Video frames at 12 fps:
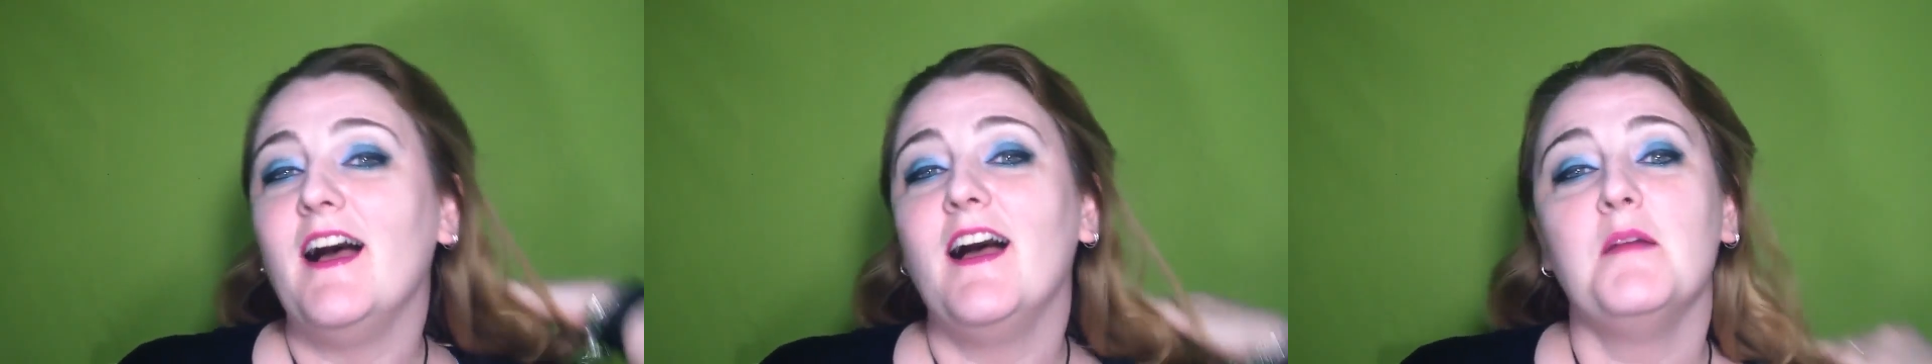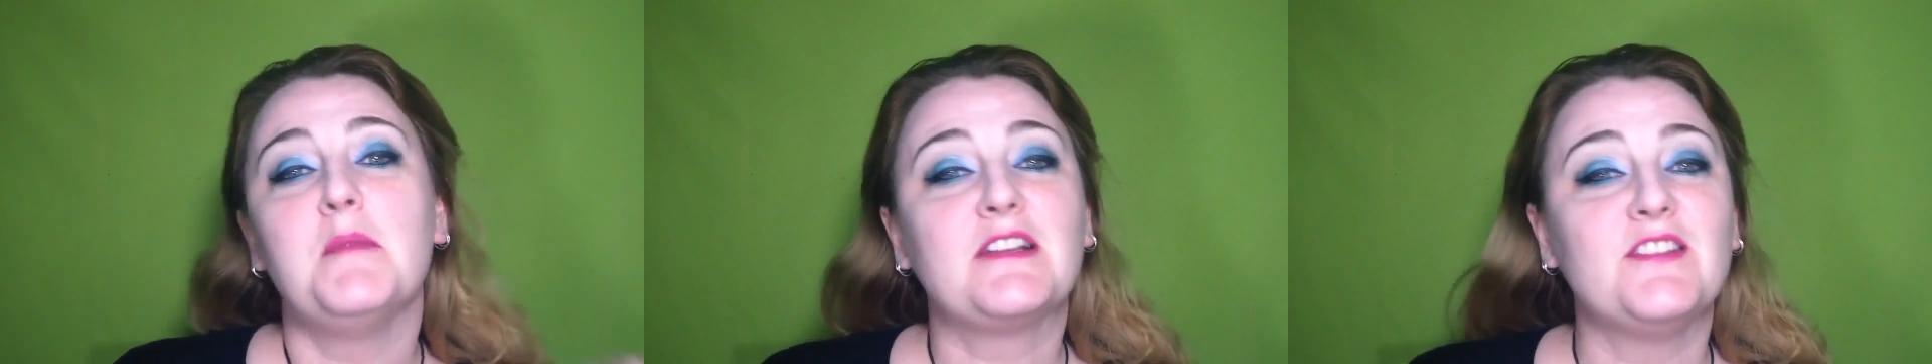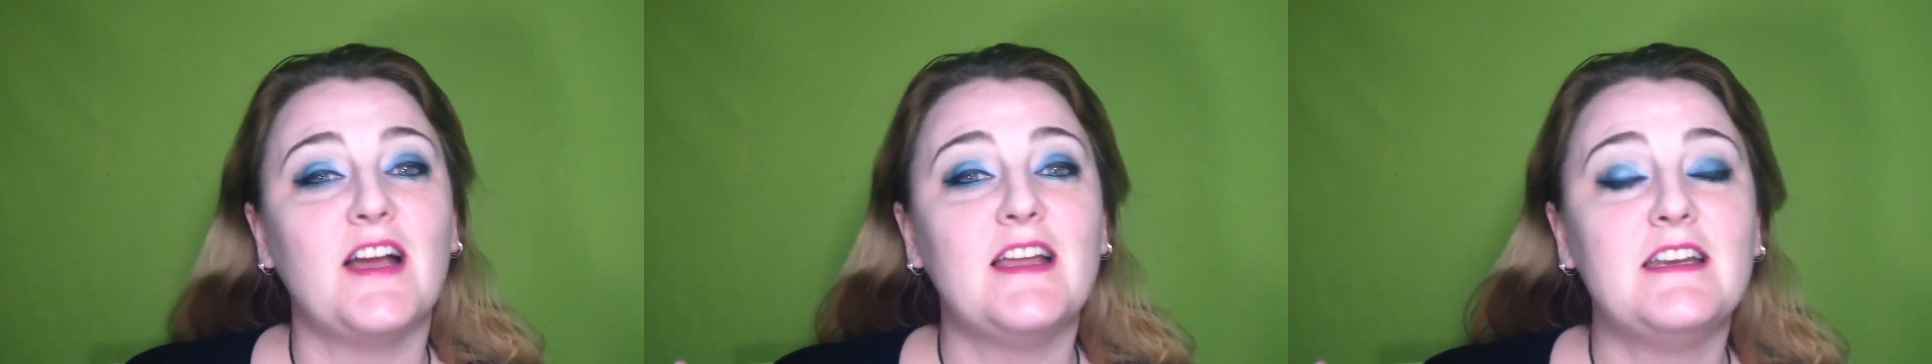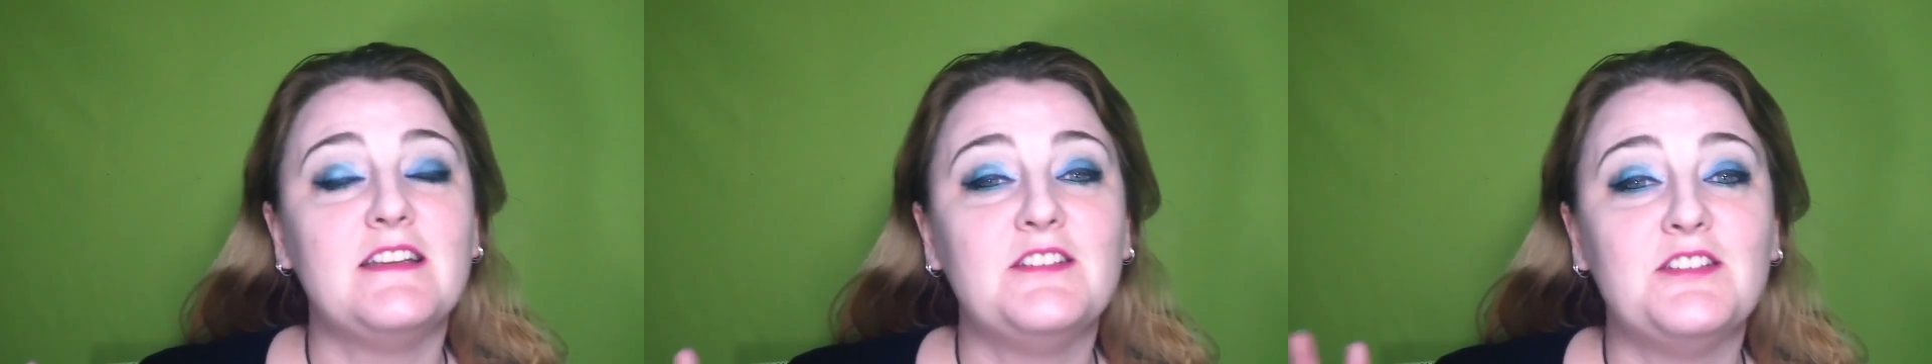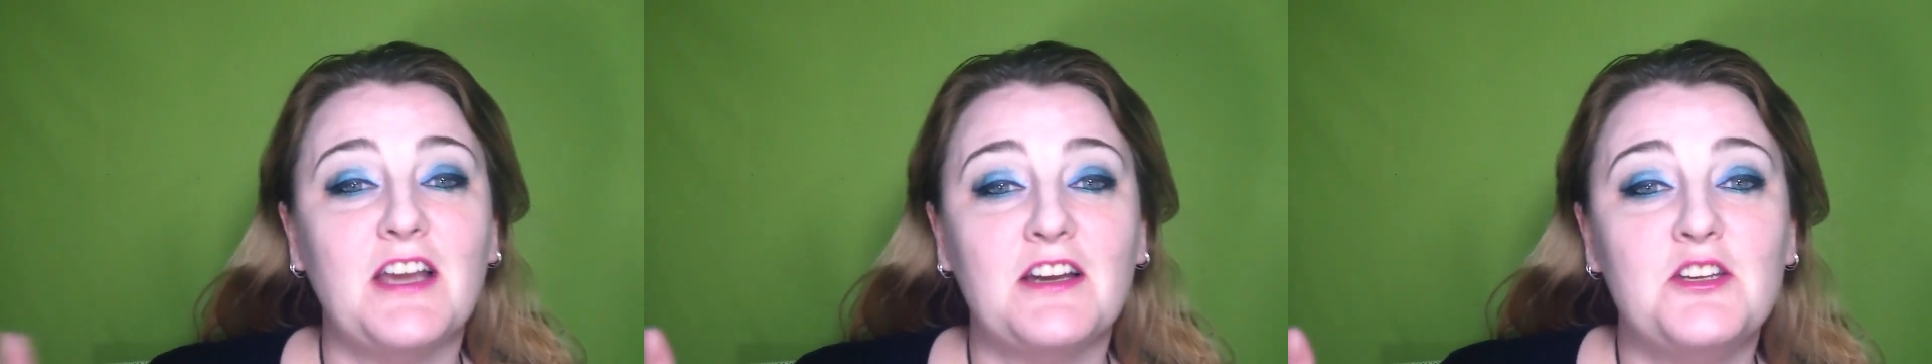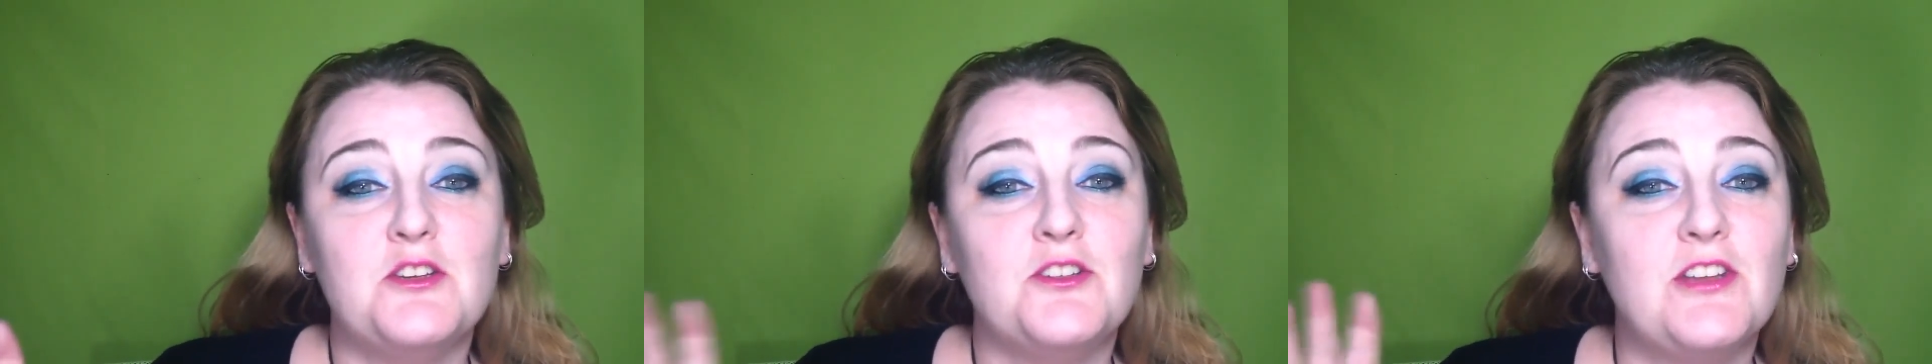I'm excited to
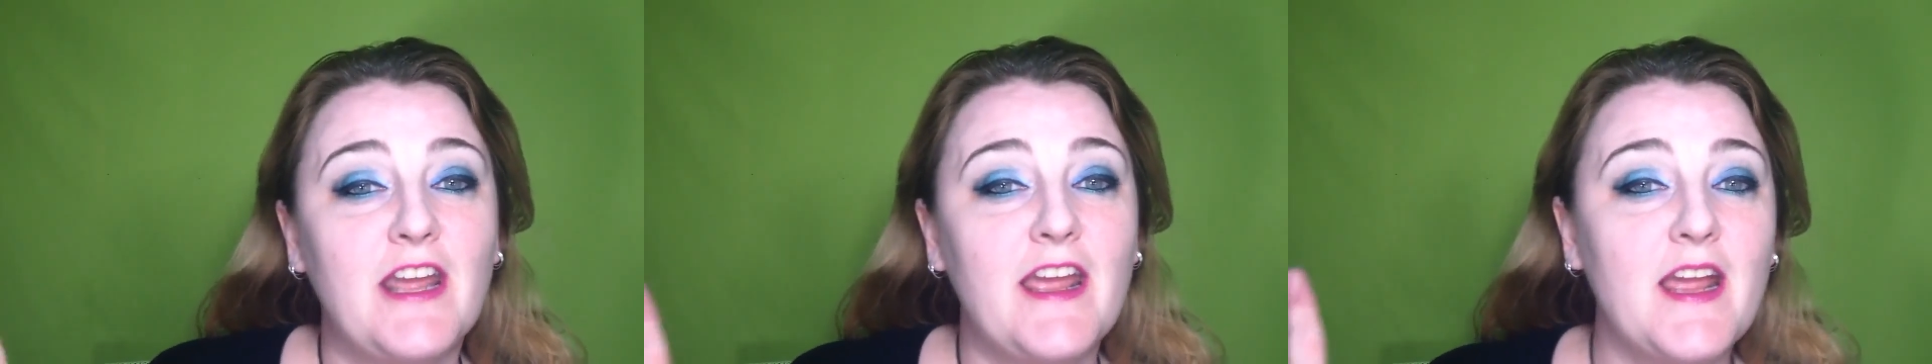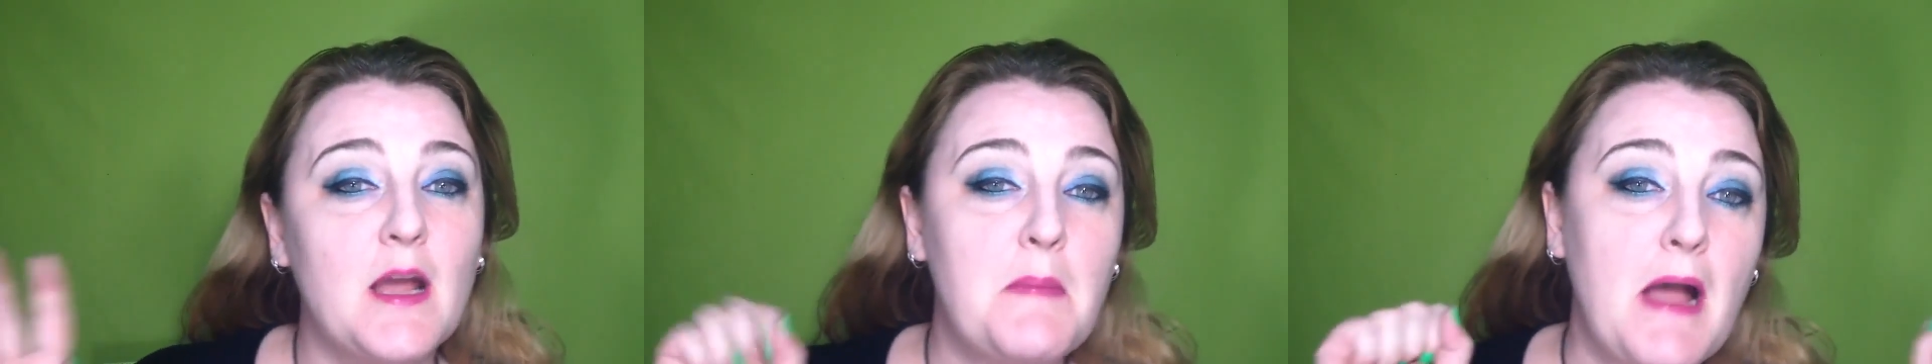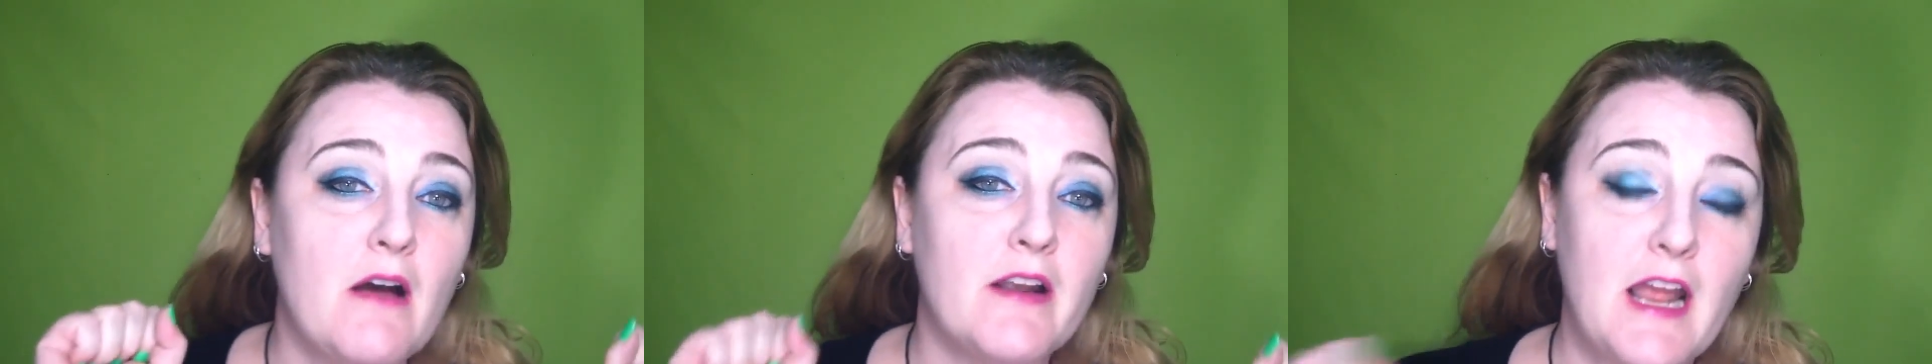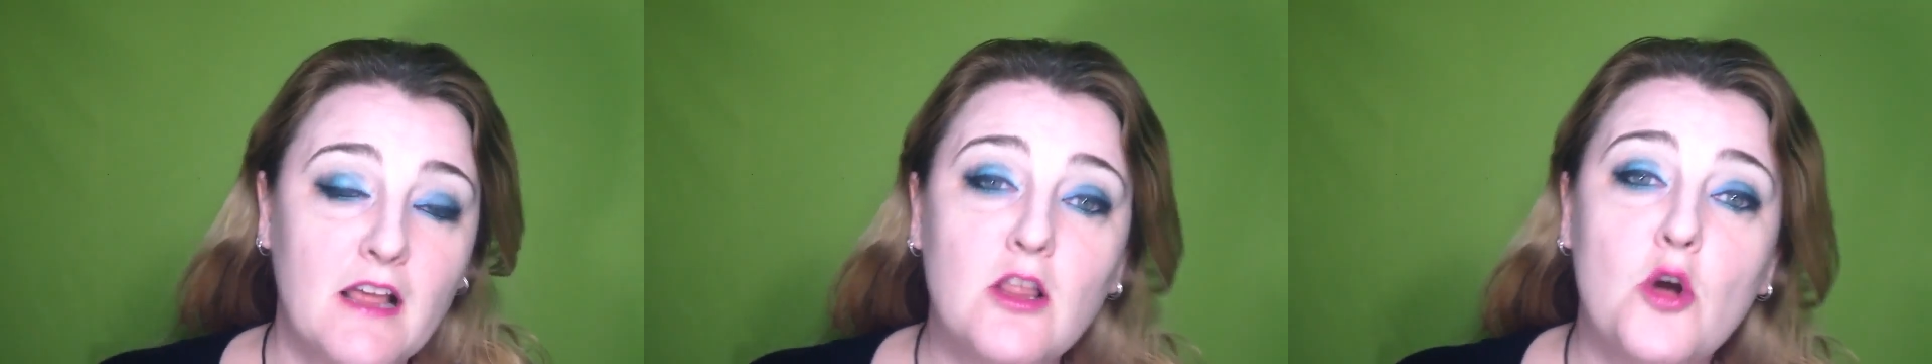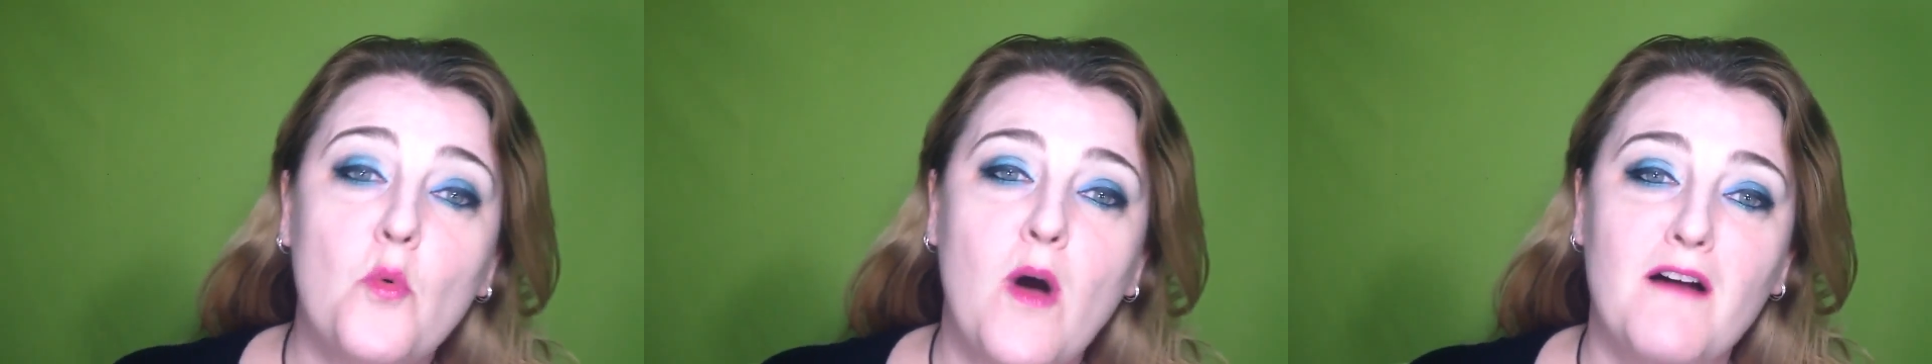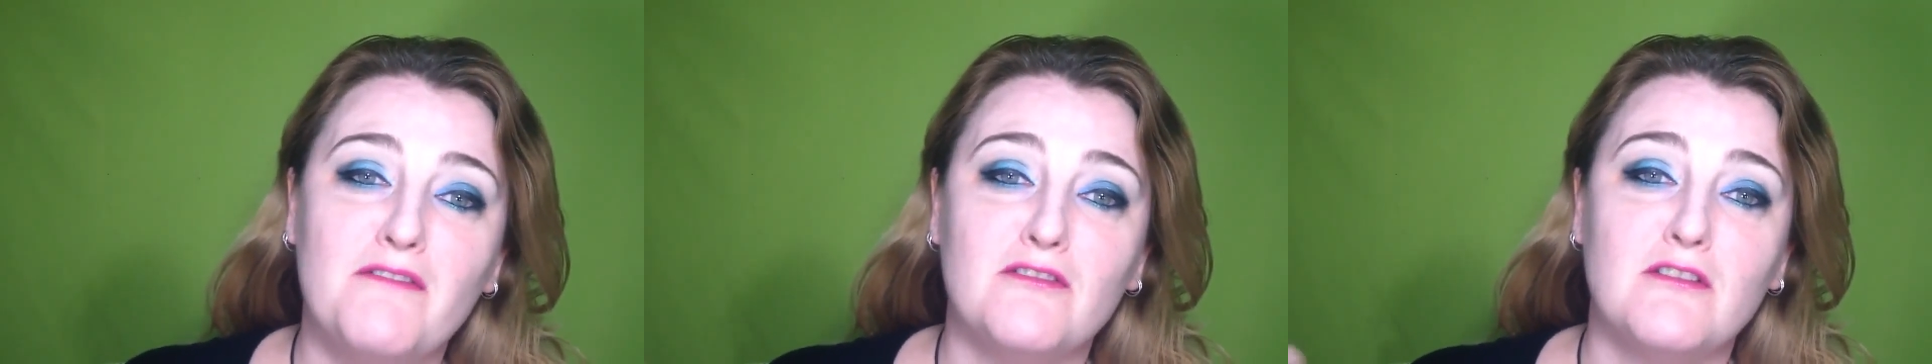tell you today about Hello
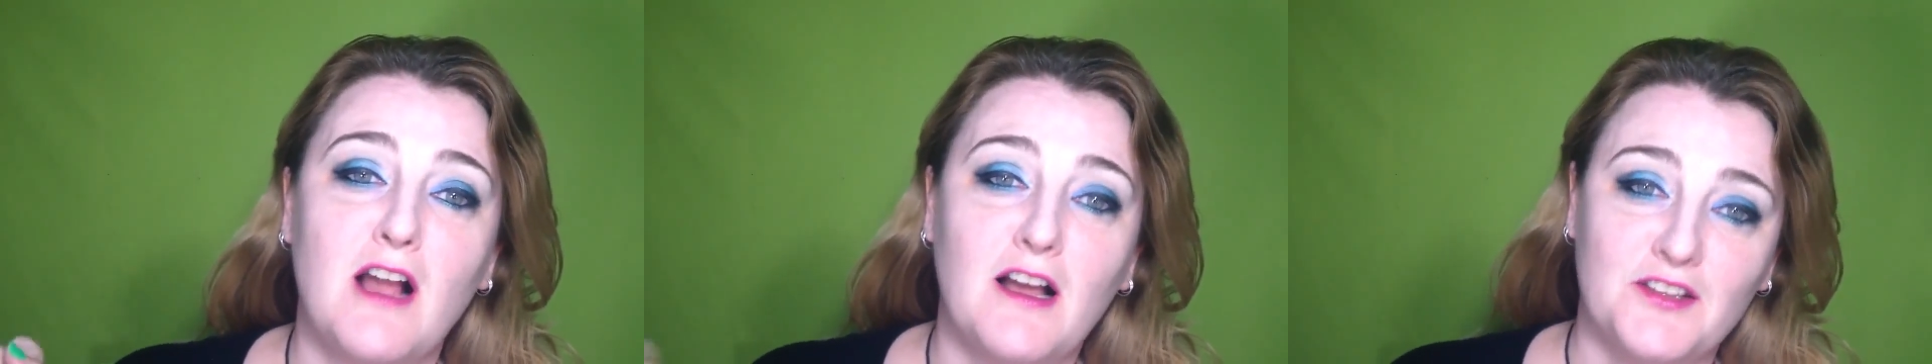Waffle